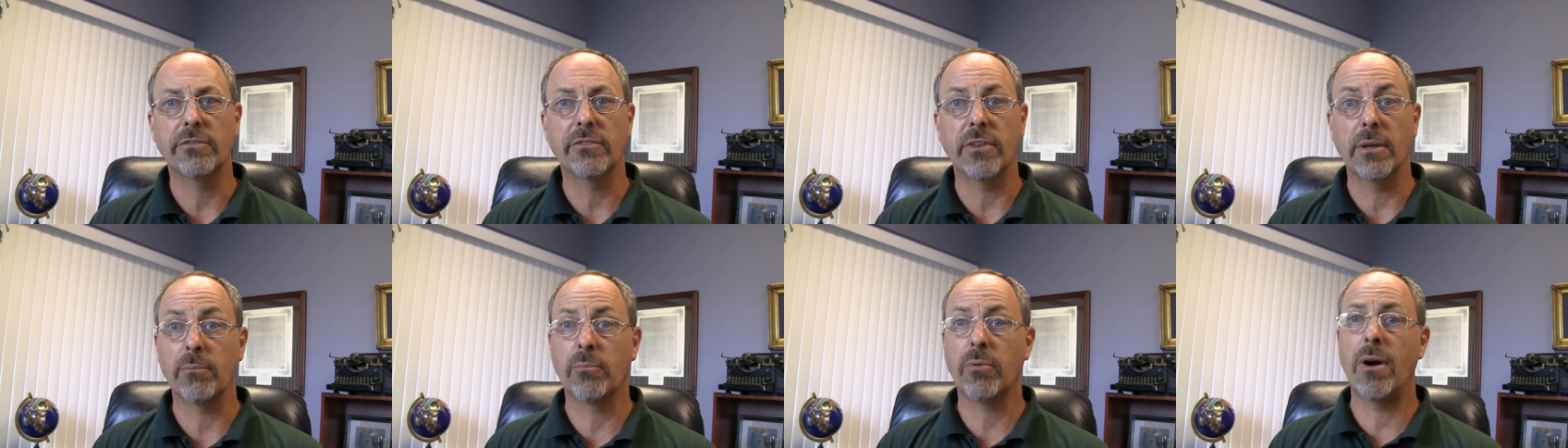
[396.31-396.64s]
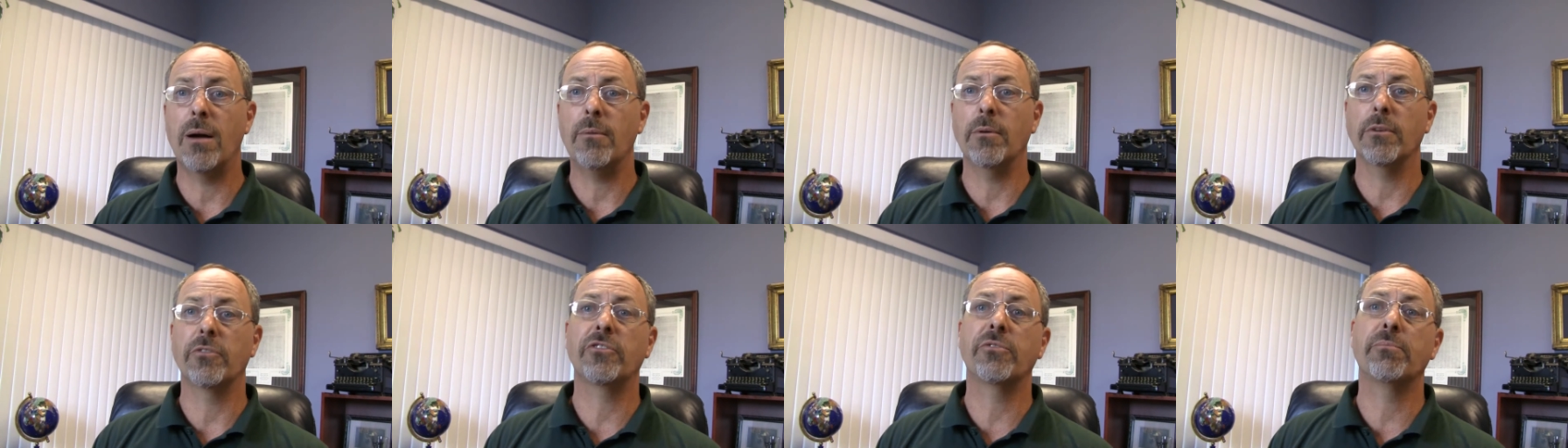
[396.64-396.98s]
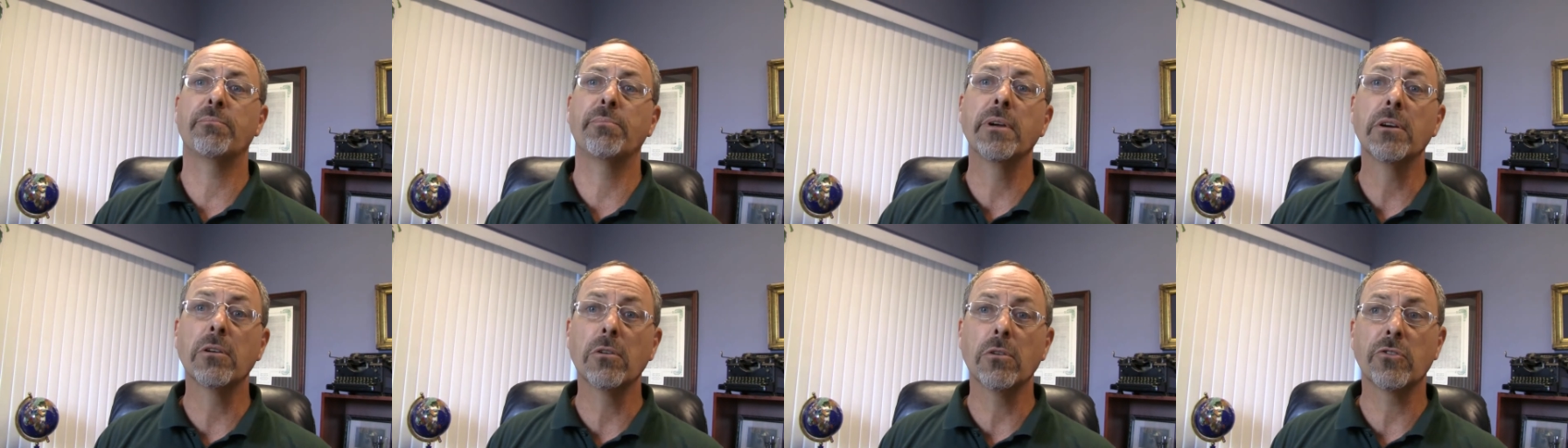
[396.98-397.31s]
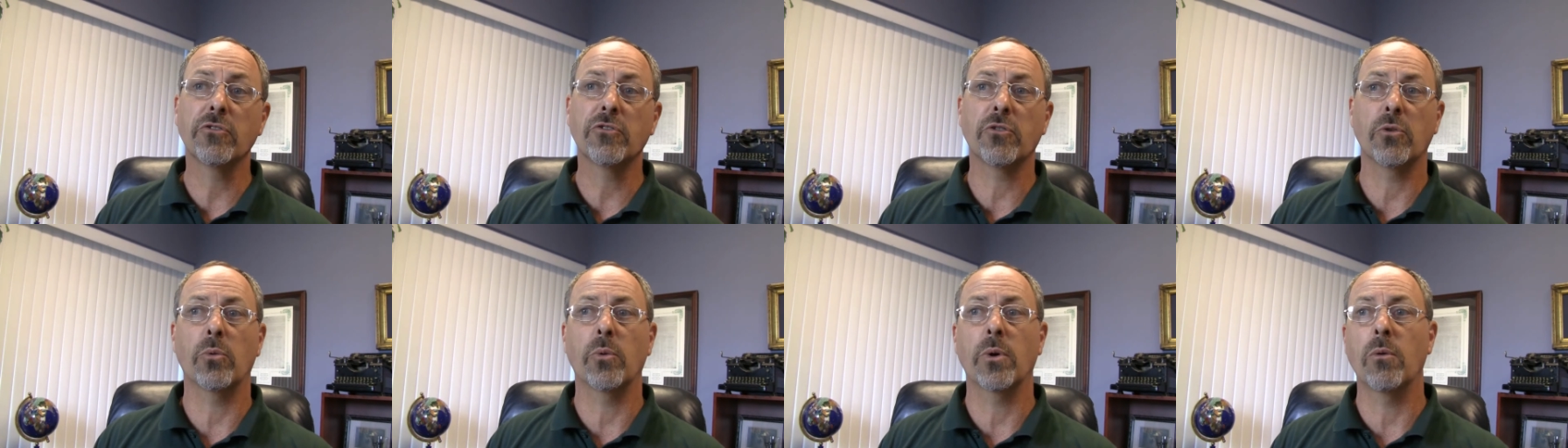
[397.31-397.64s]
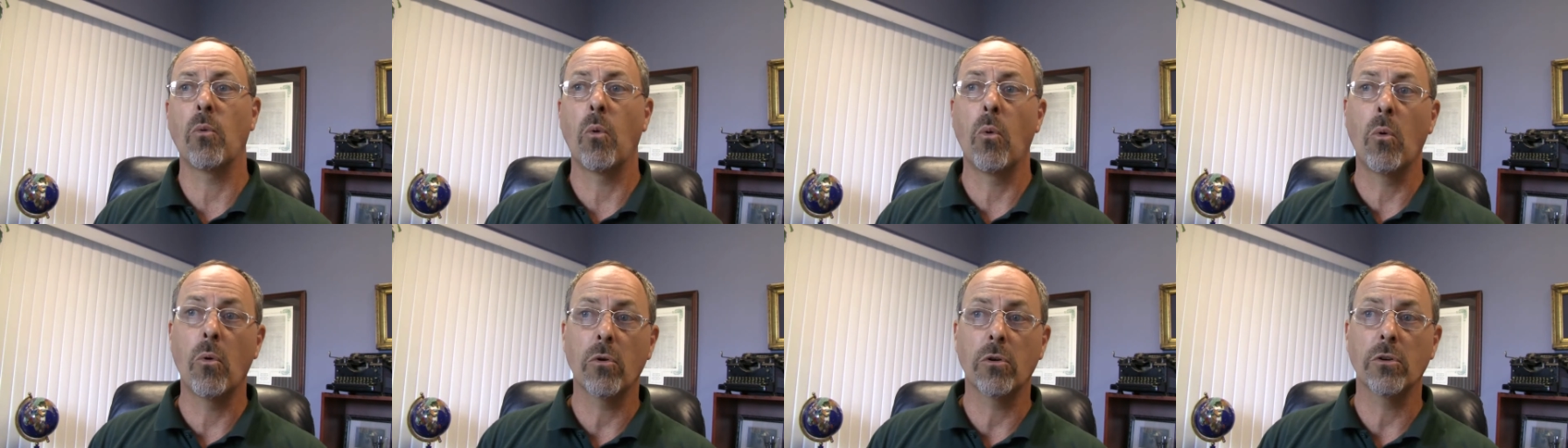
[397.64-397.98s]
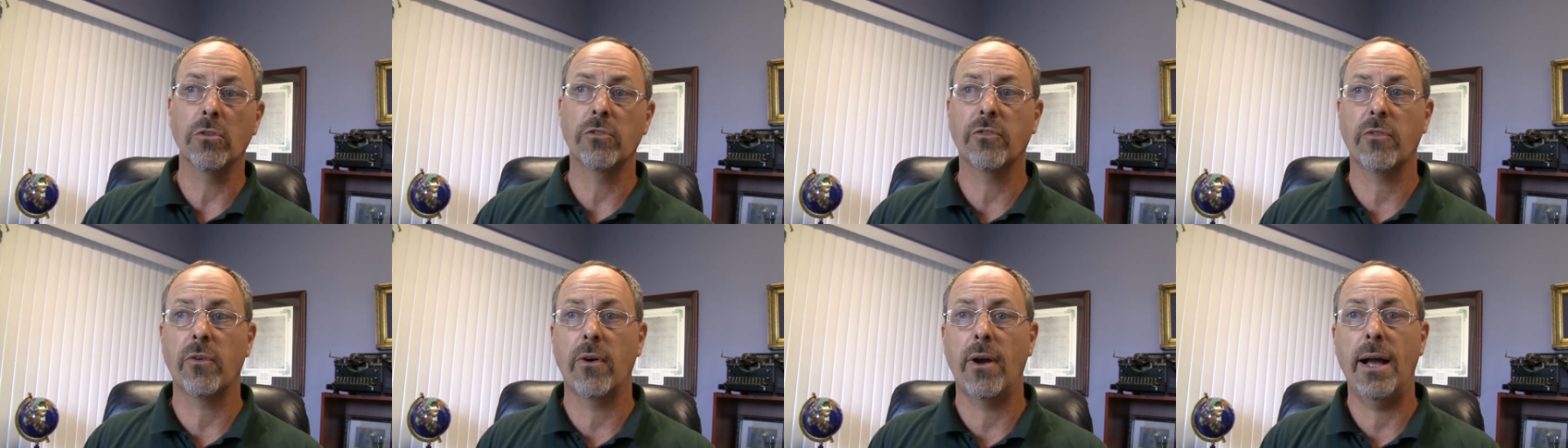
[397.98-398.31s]
that promise spiritual
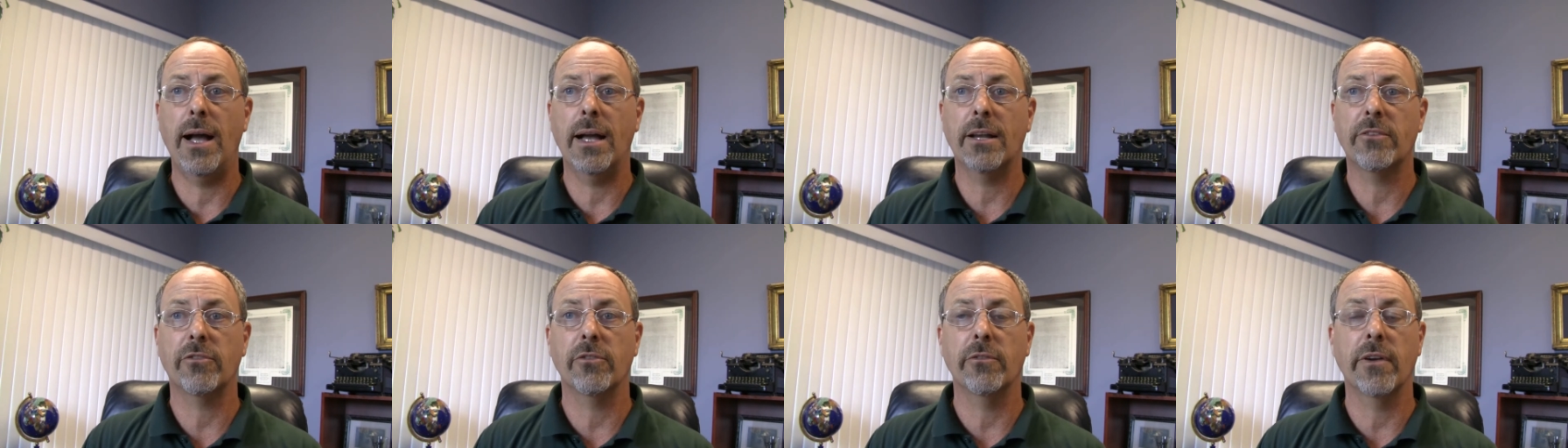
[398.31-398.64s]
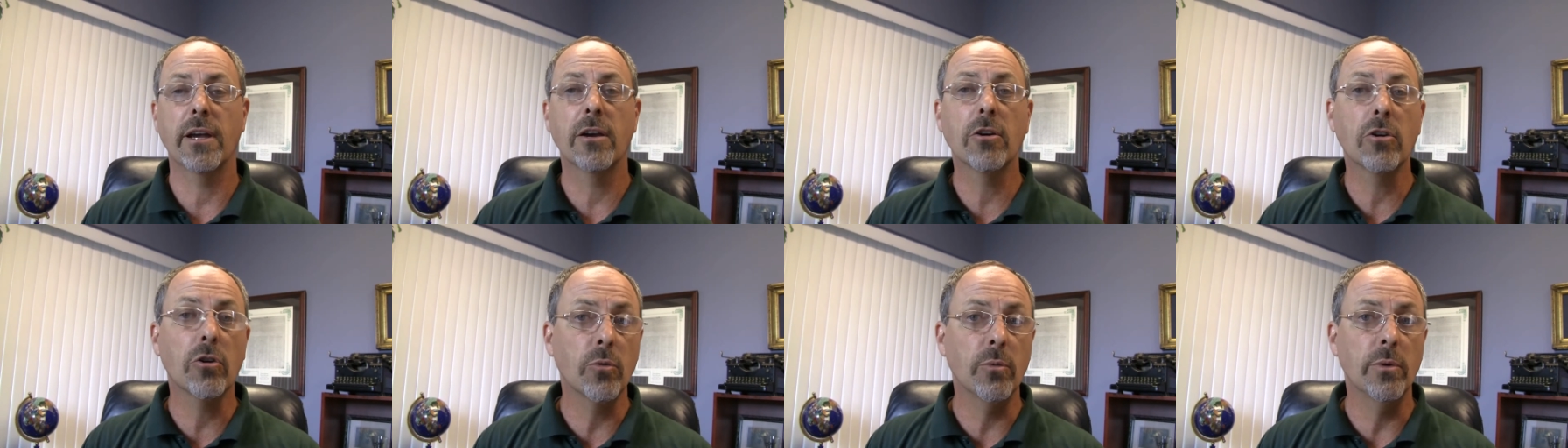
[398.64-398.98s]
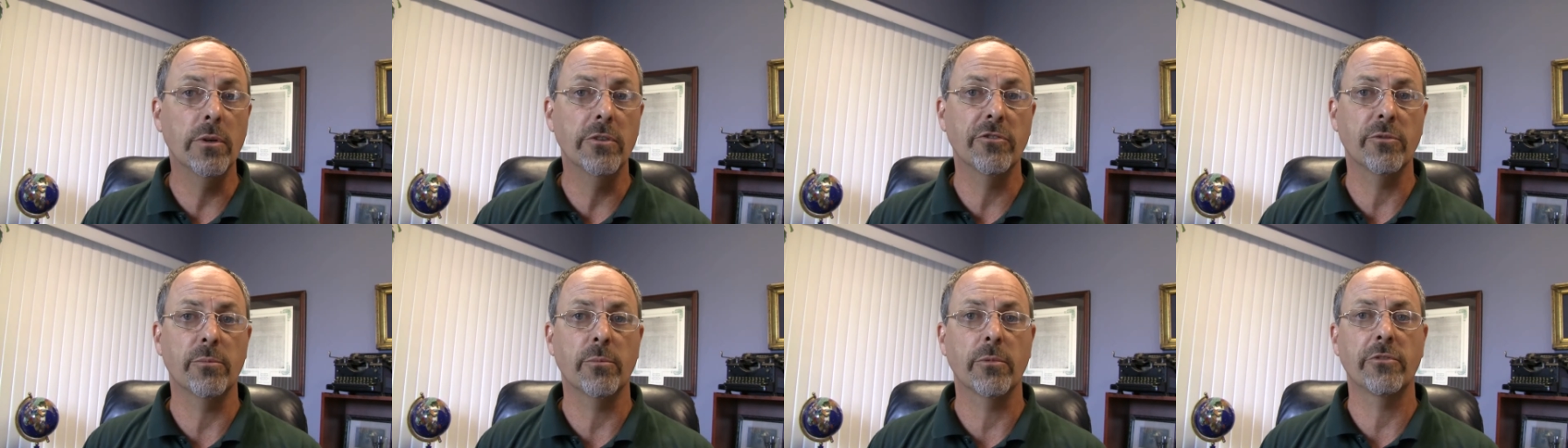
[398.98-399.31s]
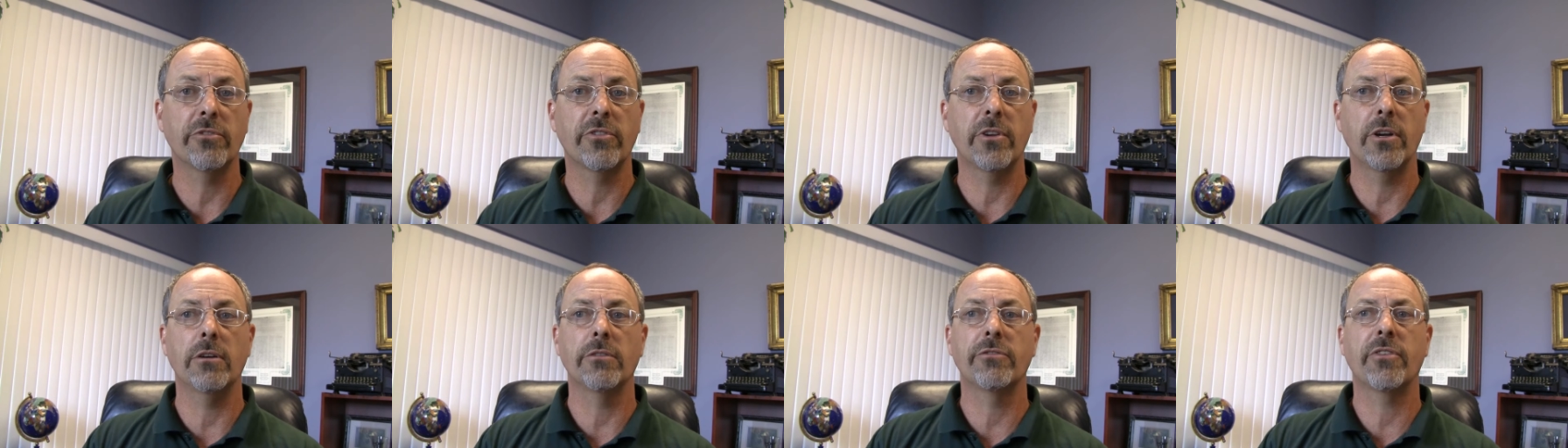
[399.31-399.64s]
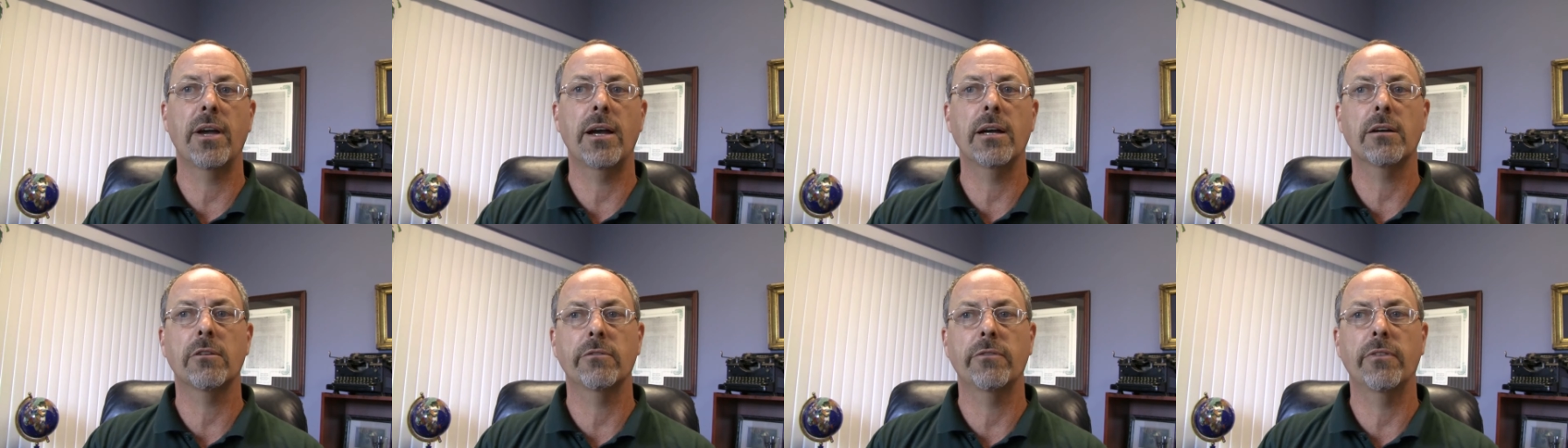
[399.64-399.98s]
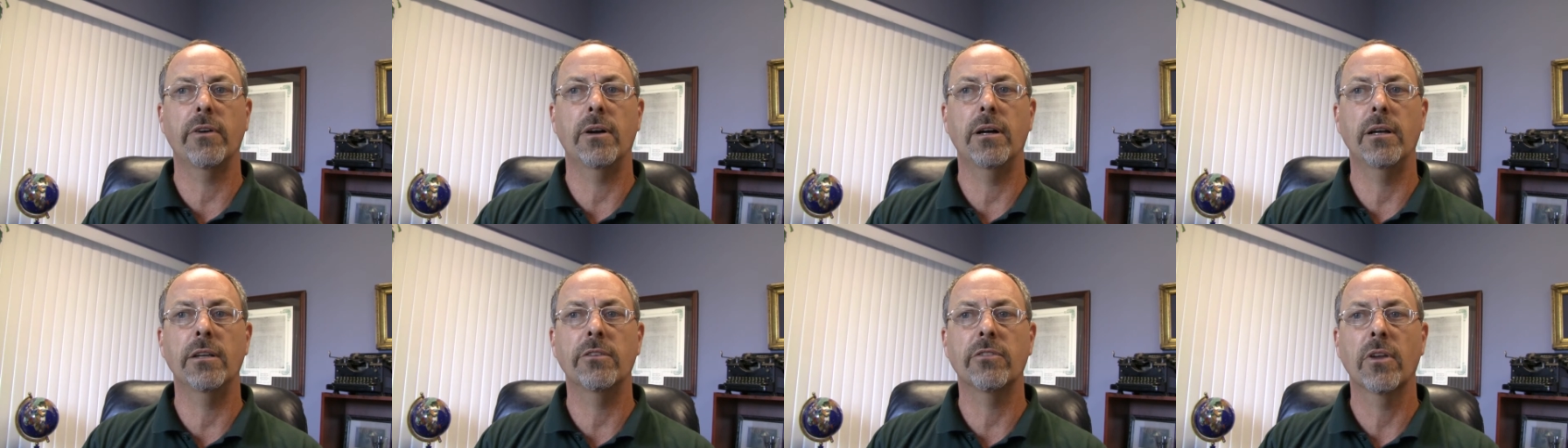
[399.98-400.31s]
rewards for acts of heroism or
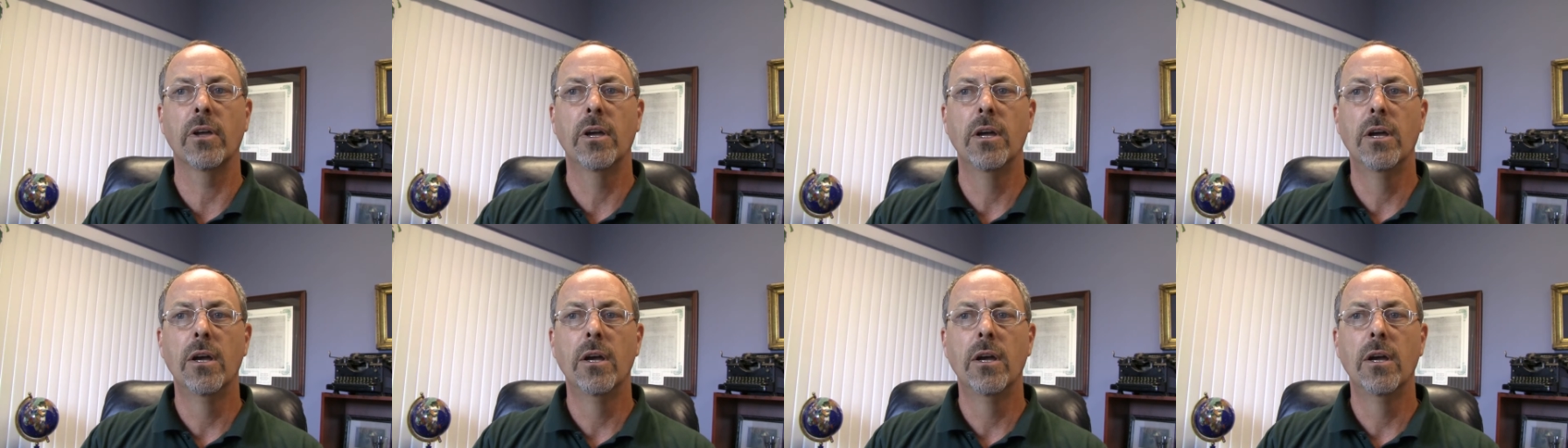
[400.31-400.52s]
self-sacrifice,